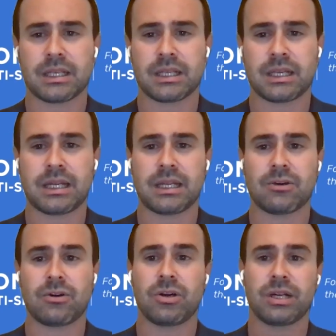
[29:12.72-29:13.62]
And
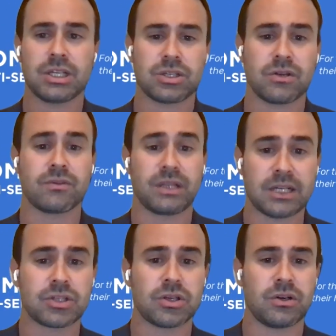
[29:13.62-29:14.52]
recognition of the
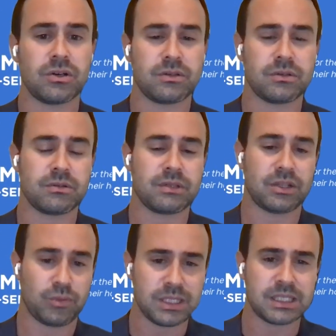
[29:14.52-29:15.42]
danger that
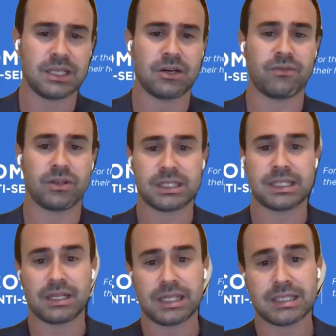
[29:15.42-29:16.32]
we see of
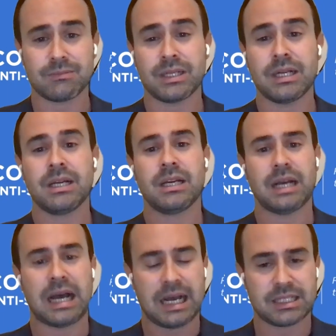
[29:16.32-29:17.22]
anti-Zionism
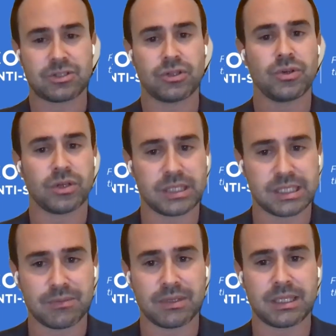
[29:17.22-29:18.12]
as the new
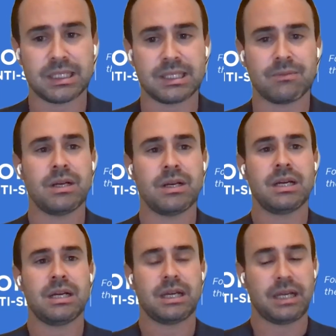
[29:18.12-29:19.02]
anti-Semitism
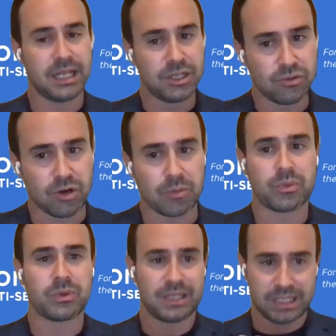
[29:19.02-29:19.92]
in Europe.
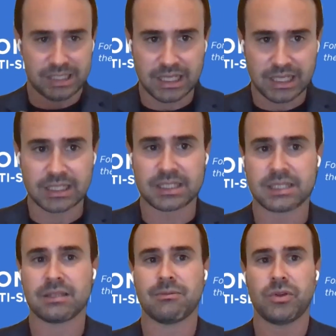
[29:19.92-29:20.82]
They say it,
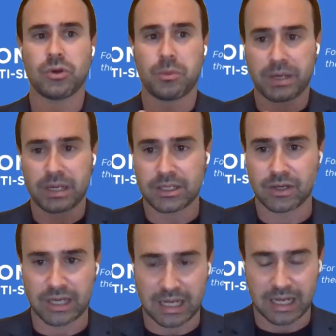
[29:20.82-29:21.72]
European
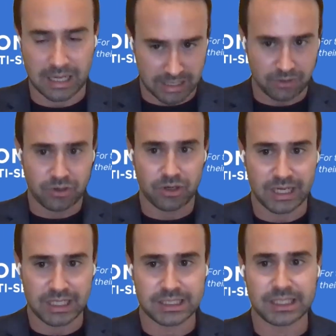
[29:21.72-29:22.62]
leaders are
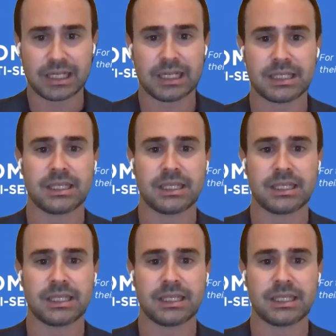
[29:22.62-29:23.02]
recognizing that.